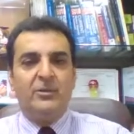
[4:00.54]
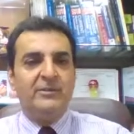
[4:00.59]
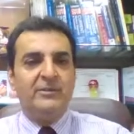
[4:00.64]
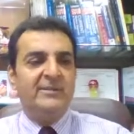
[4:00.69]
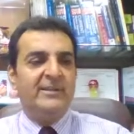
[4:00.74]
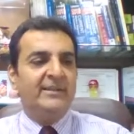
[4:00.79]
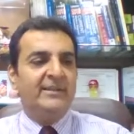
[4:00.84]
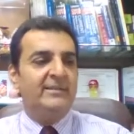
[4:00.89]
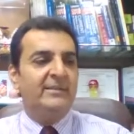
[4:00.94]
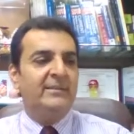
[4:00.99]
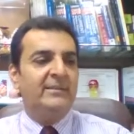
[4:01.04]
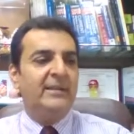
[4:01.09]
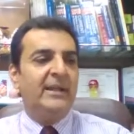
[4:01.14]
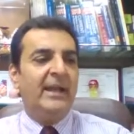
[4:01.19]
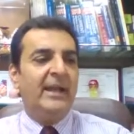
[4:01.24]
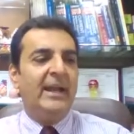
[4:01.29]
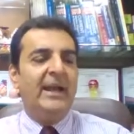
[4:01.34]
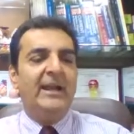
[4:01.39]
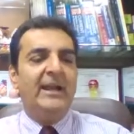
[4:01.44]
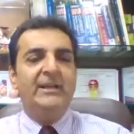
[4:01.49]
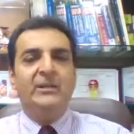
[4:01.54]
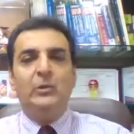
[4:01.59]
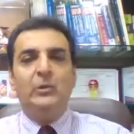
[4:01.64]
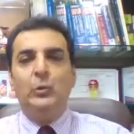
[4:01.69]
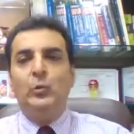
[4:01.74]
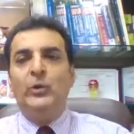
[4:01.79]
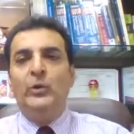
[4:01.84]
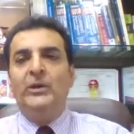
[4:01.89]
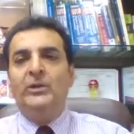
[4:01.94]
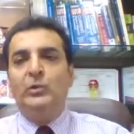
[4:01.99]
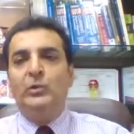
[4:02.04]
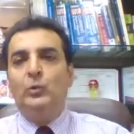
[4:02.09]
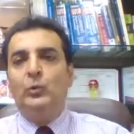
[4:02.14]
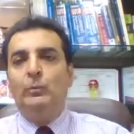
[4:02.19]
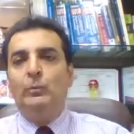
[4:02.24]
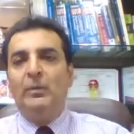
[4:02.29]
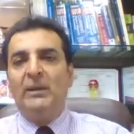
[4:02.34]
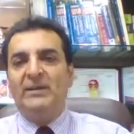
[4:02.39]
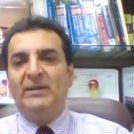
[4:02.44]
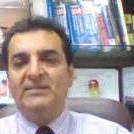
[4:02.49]
not just they add 2 and
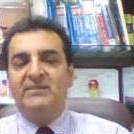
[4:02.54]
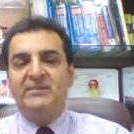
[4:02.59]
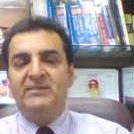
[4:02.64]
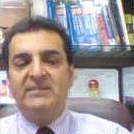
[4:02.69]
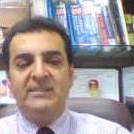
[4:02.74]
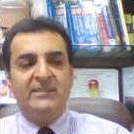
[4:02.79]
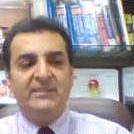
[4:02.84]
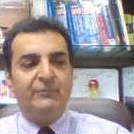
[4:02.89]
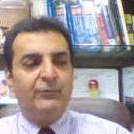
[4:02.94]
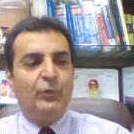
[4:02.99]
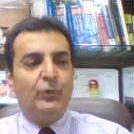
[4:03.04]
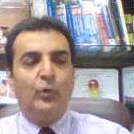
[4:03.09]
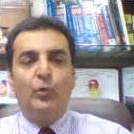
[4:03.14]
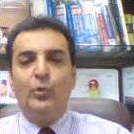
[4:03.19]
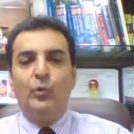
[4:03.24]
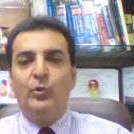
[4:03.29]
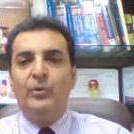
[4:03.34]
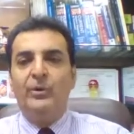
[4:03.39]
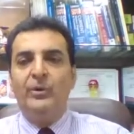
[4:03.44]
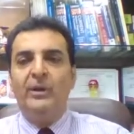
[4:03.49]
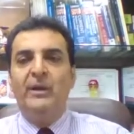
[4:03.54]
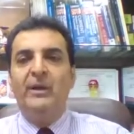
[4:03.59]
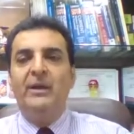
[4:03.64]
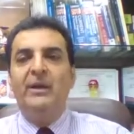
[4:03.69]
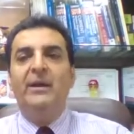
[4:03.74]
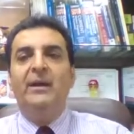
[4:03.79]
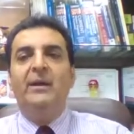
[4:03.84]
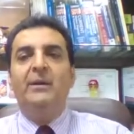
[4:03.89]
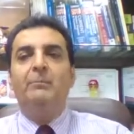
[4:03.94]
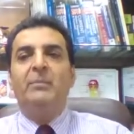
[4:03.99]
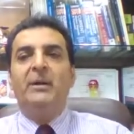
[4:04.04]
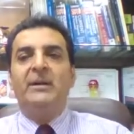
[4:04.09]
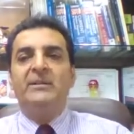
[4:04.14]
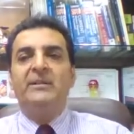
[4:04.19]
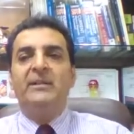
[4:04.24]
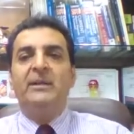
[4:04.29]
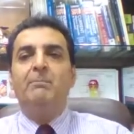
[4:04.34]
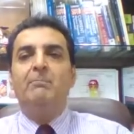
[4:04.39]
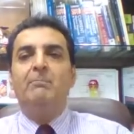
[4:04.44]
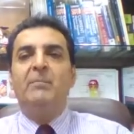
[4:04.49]
2 plus say 4, but
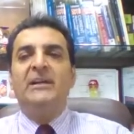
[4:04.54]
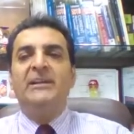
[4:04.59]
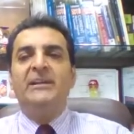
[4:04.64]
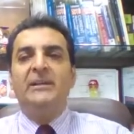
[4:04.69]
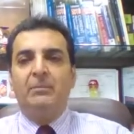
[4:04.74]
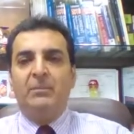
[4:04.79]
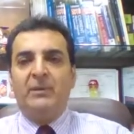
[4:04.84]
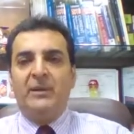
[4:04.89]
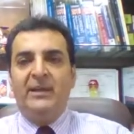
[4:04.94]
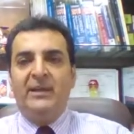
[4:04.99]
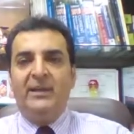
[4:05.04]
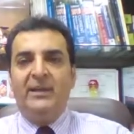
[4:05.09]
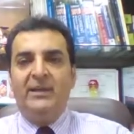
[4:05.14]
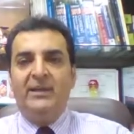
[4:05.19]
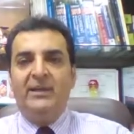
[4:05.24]
they multiply.